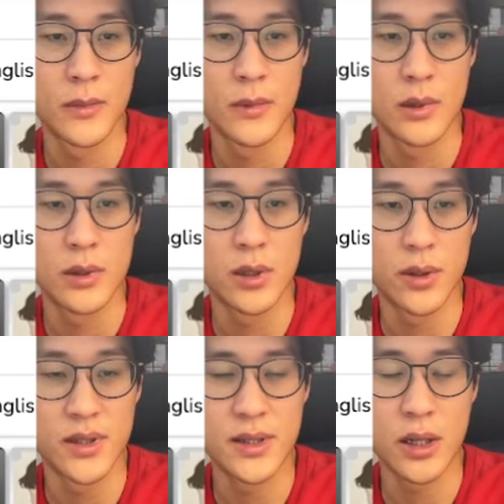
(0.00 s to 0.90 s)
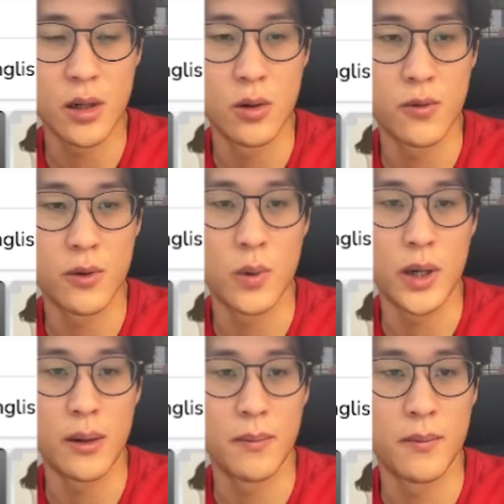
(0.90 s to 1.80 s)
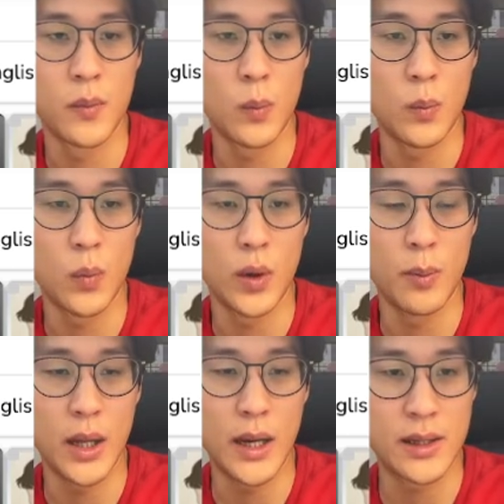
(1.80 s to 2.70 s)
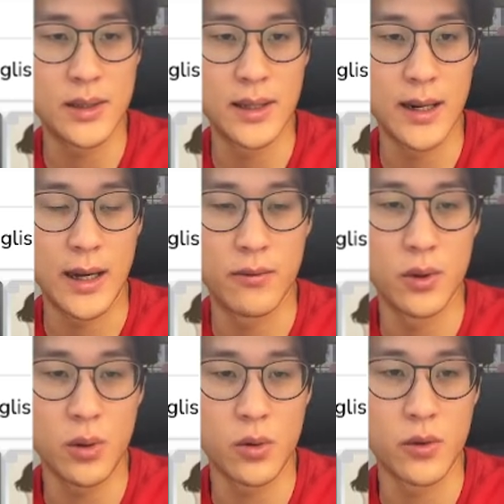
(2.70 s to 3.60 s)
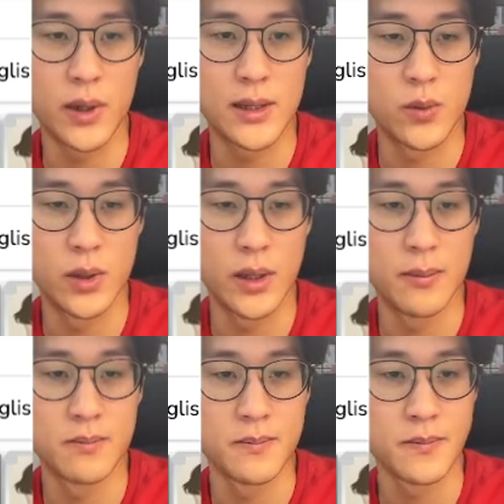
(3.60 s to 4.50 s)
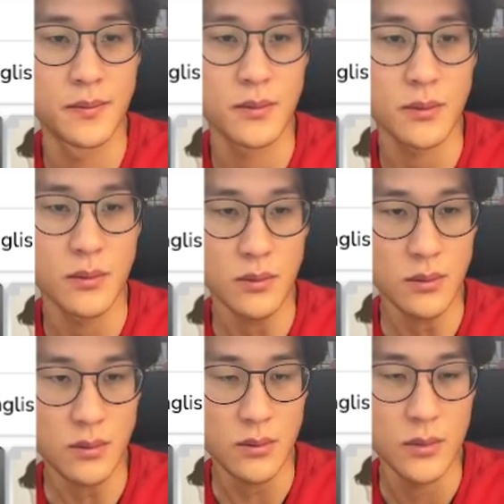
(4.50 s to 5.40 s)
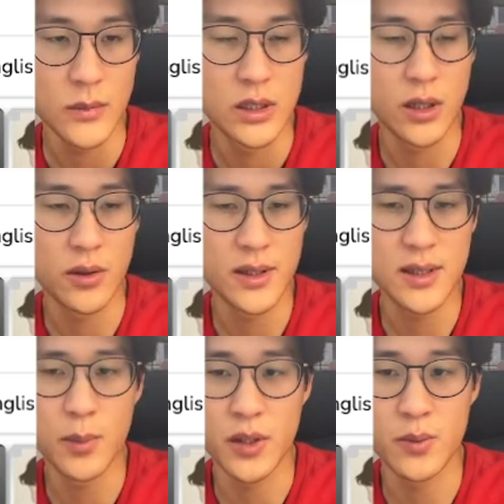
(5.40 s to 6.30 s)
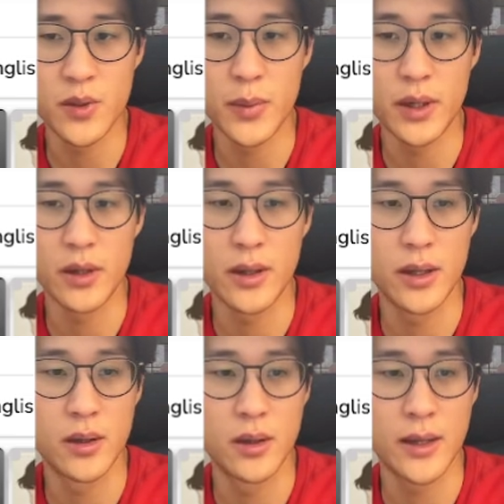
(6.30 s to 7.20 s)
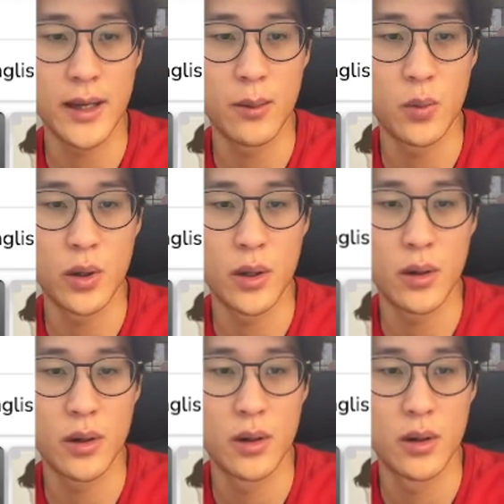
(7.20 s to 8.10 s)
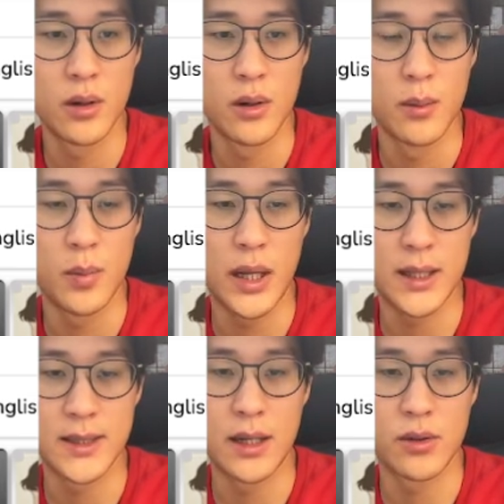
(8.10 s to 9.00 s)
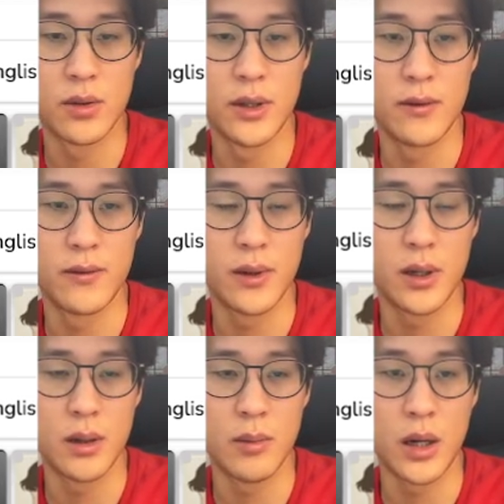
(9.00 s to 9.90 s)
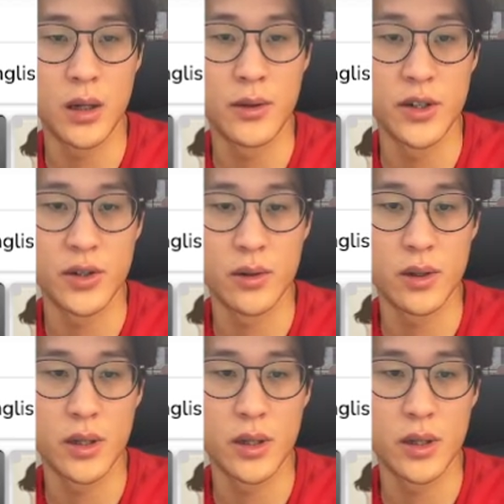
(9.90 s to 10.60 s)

So this is a ko for white, where black doesn't have local threats really. So this is much better than the game where black is out to live unconditionally.